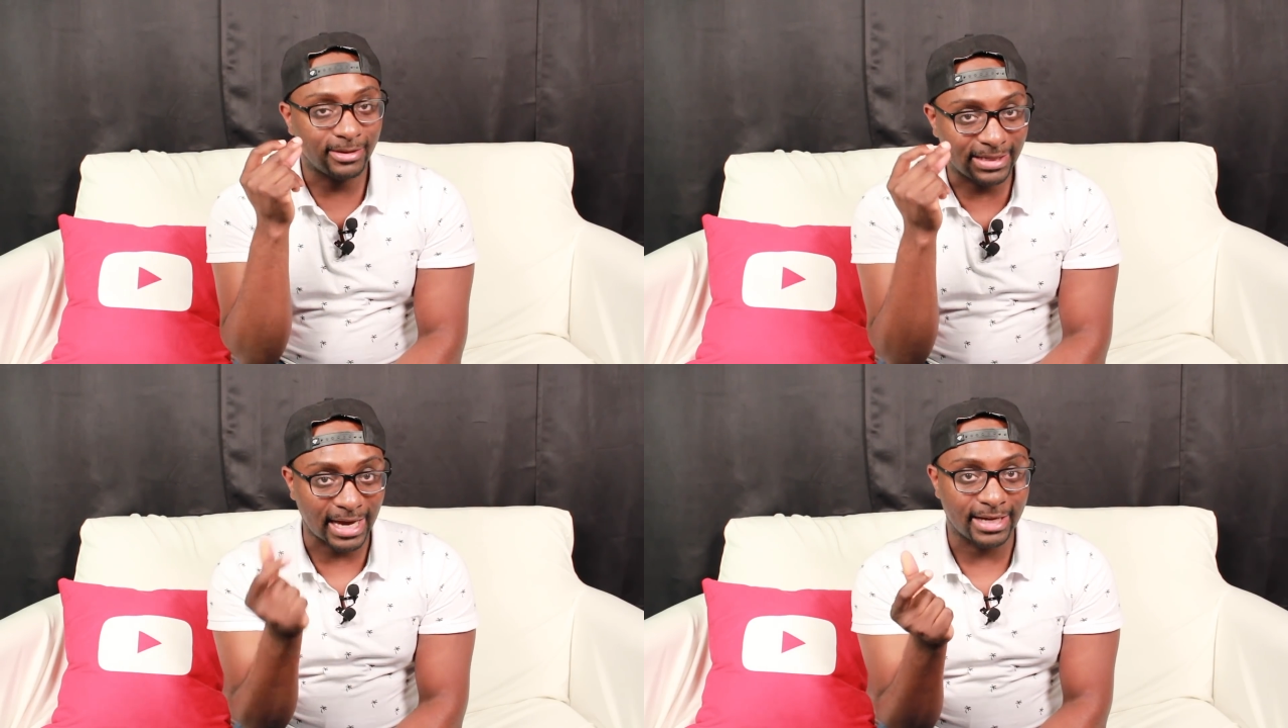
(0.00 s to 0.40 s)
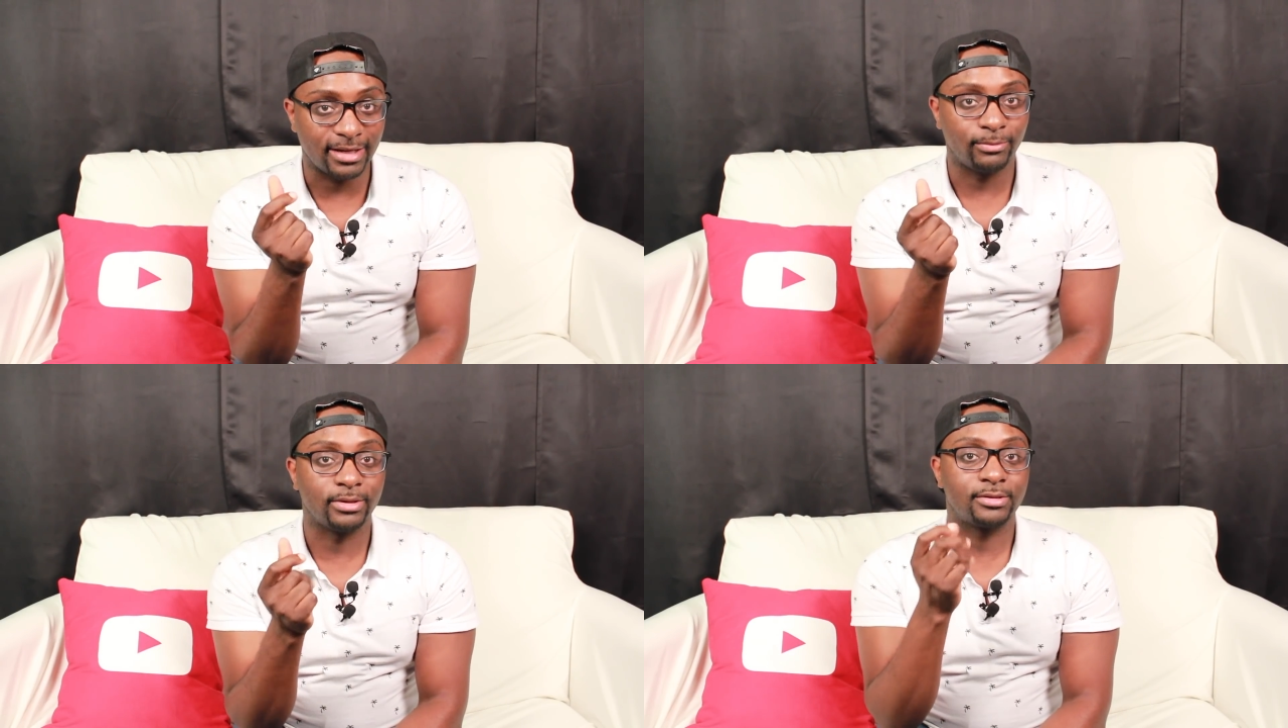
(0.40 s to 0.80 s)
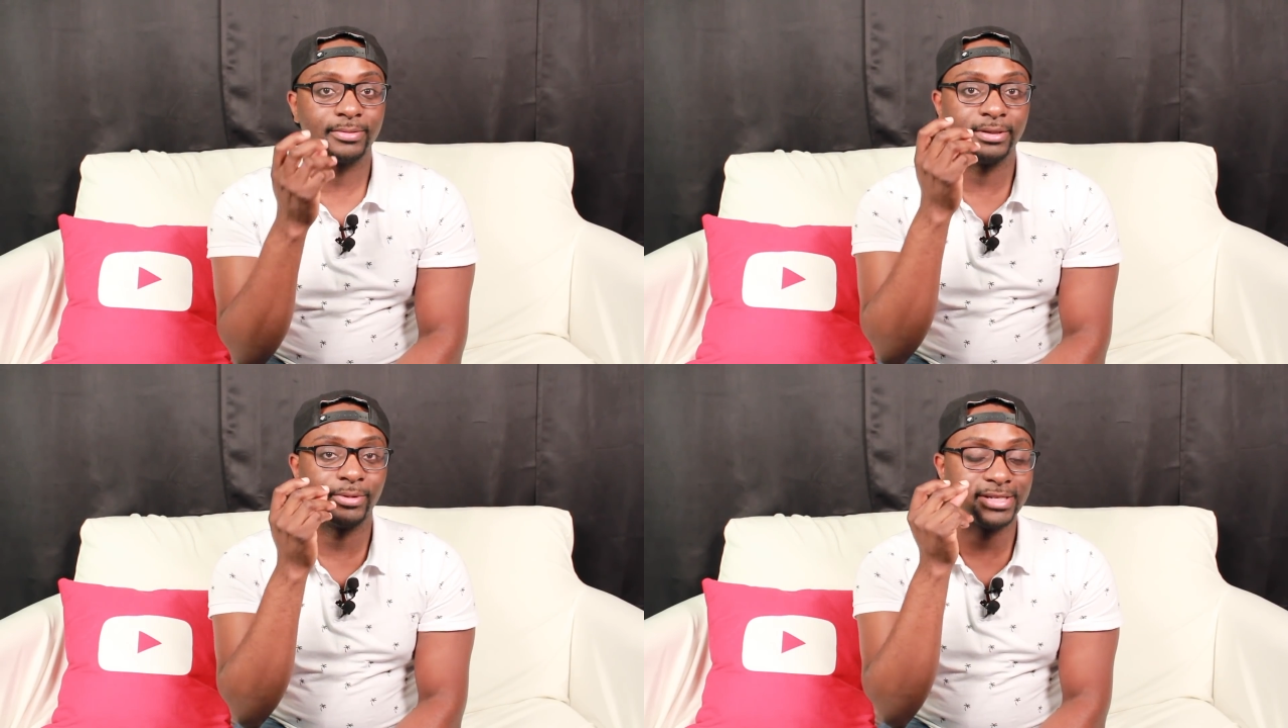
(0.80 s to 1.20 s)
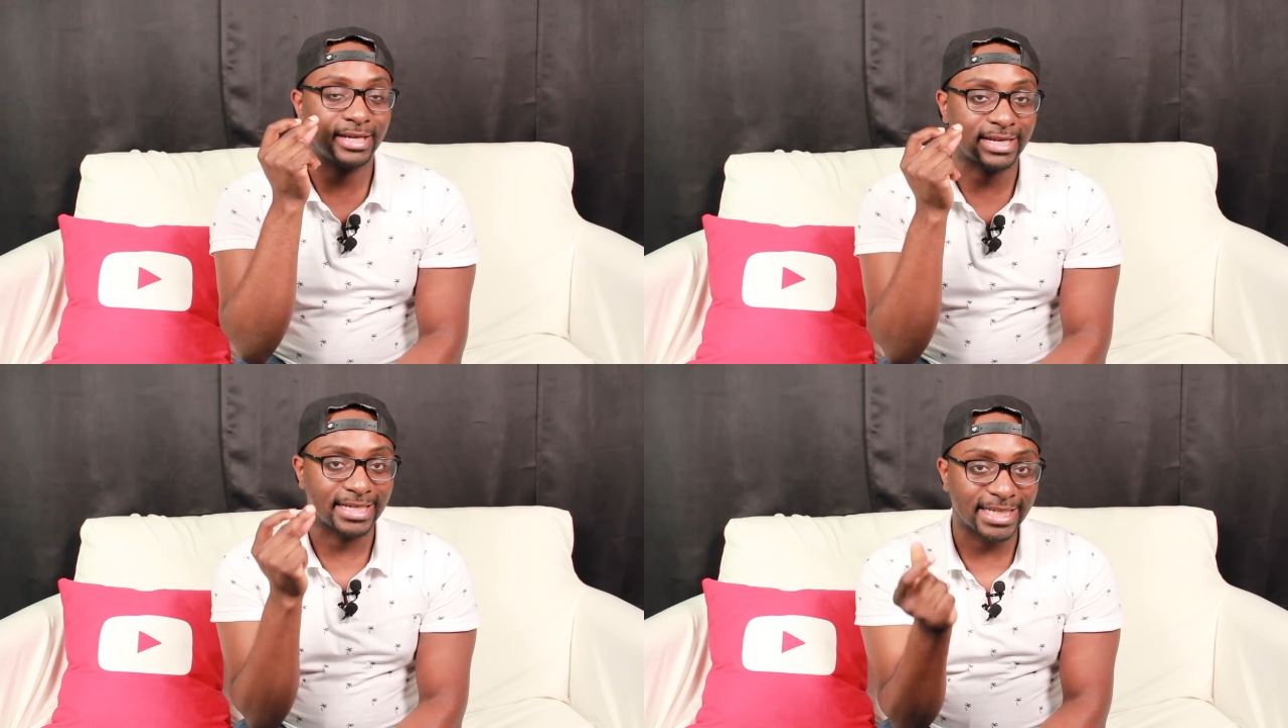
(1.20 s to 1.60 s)
get it, once
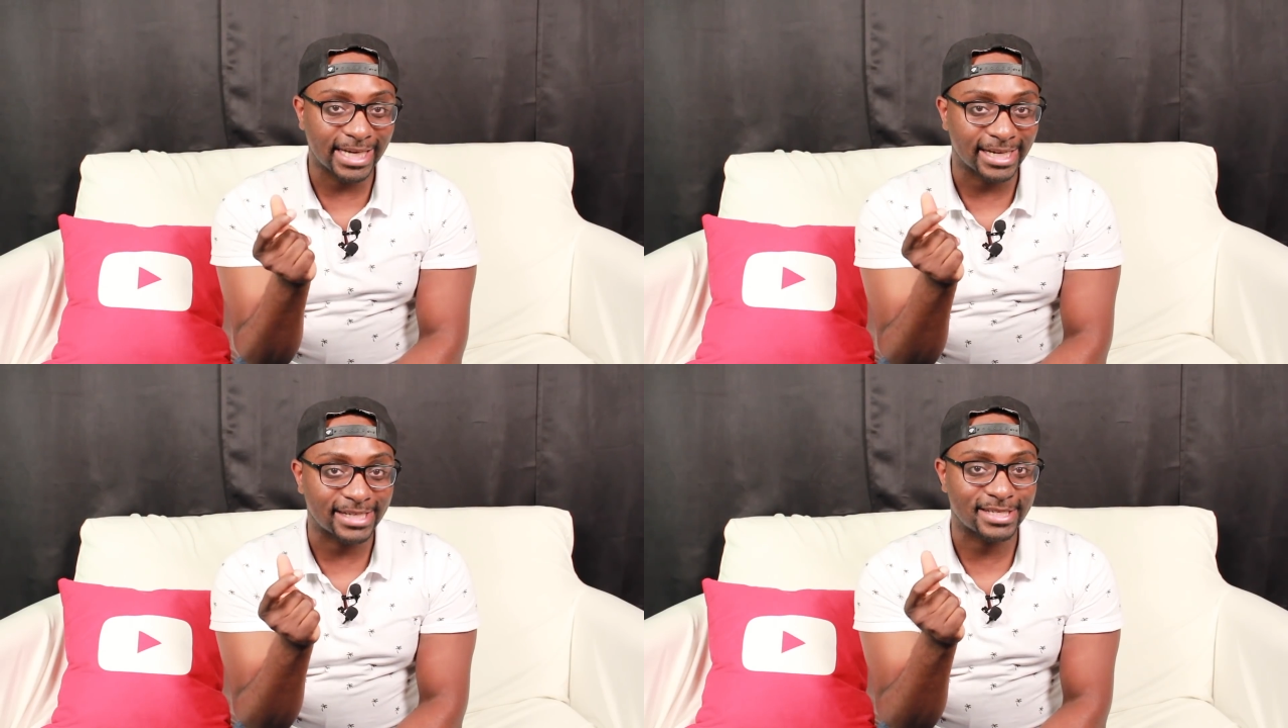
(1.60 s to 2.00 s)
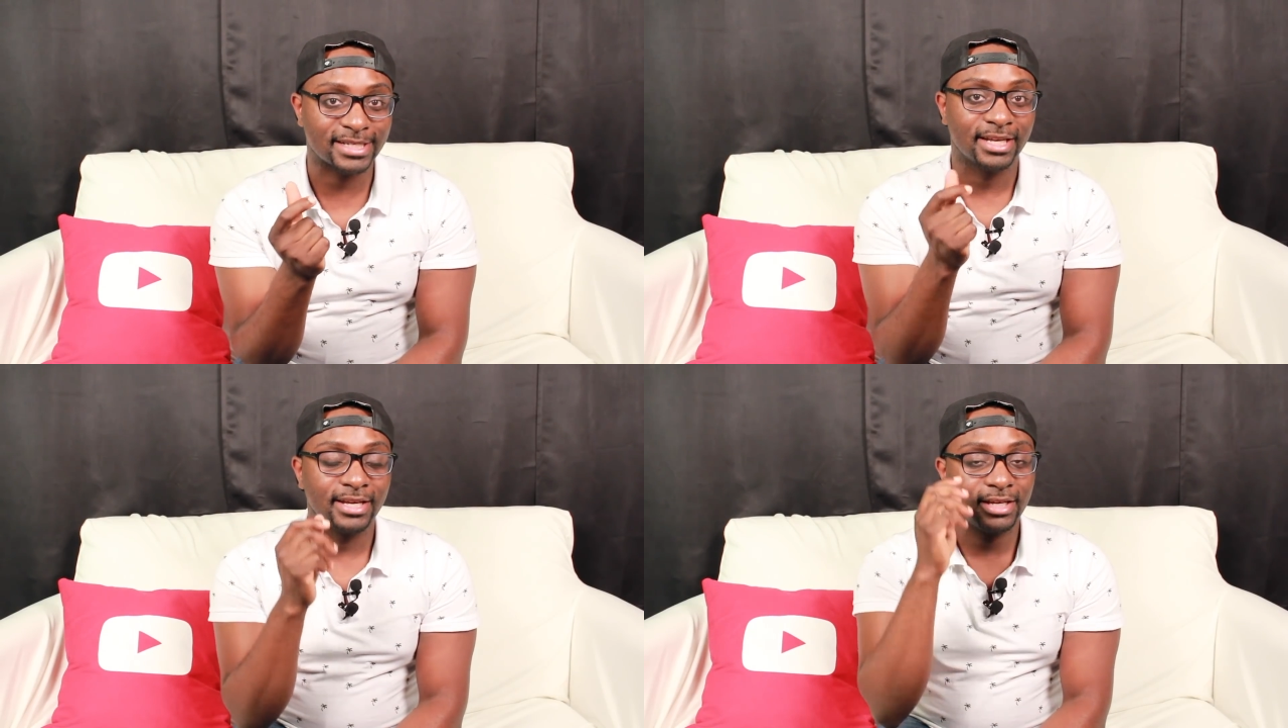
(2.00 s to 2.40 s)
it clicks,